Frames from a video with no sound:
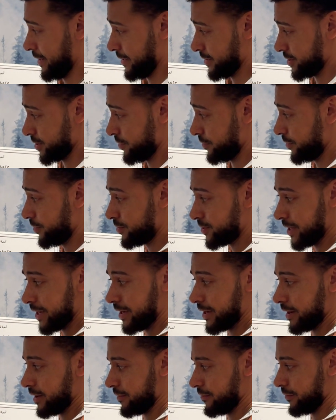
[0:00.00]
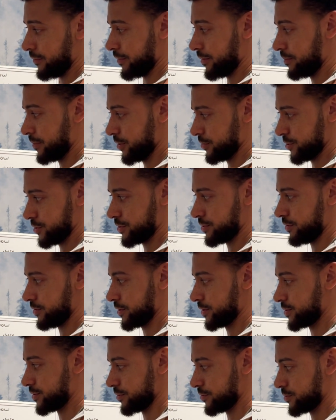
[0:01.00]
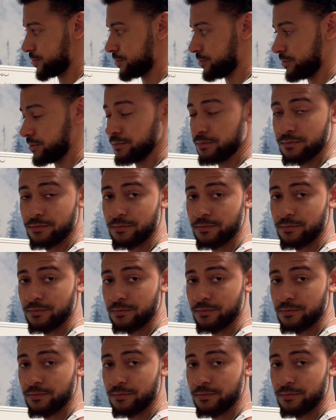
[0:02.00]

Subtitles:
So if you take care of her emotional and social,